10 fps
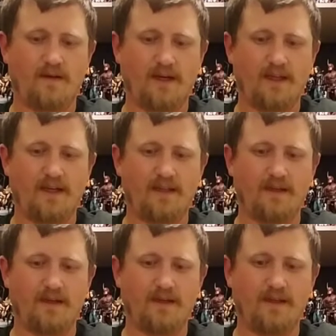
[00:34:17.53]
Like I think
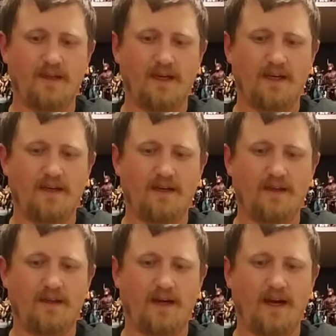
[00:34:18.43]
the, the,
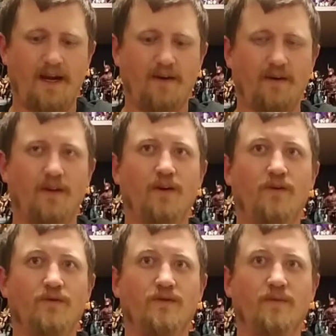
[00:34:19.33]
the hair
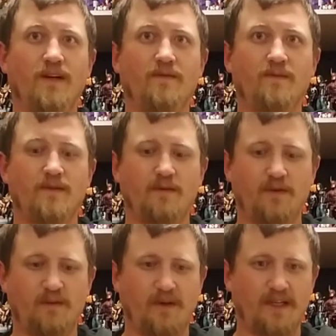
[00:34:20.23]
alone is made of so
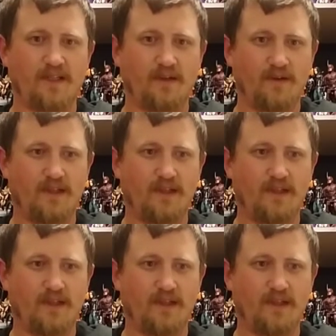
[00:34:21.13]
much plastic on